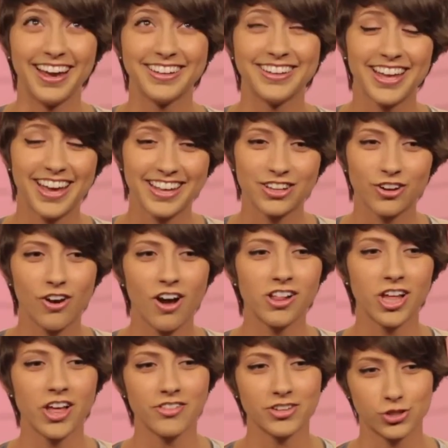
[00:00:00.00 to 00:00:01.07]
And then they're
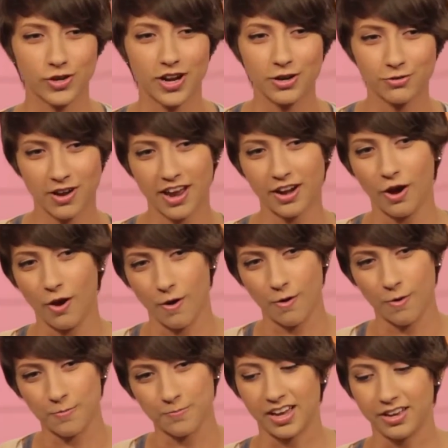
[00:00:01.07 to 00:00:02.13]
all on the train ride
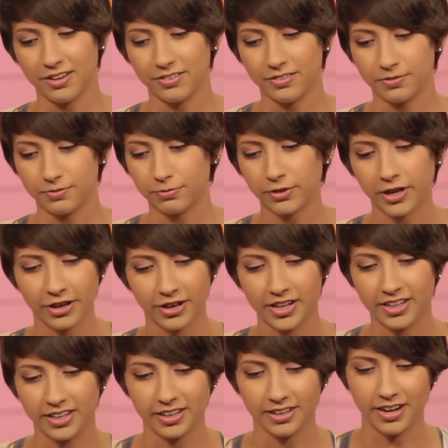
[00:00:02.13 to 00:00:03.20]
home, and
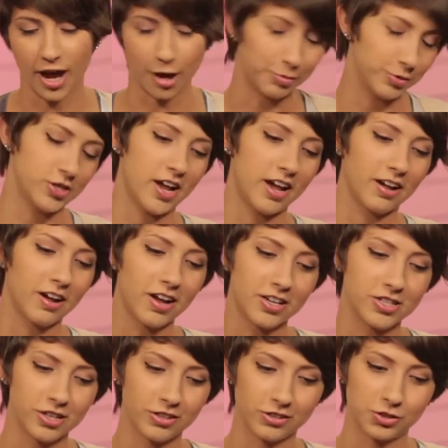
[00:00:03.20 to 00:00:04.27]
Rarity and Applejack got
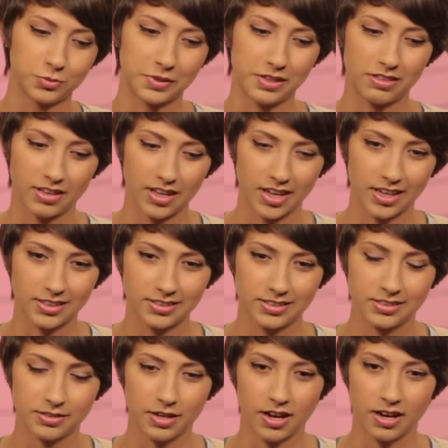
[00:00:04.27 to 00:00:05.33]
each other sweet
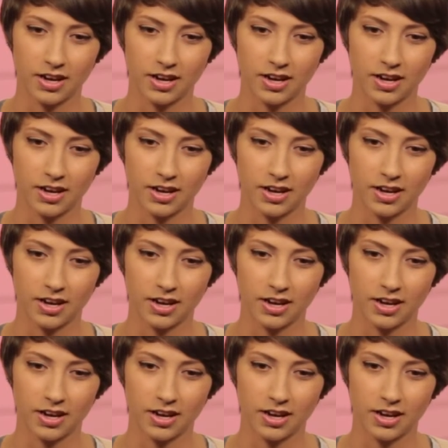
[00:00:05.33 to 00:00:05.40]
things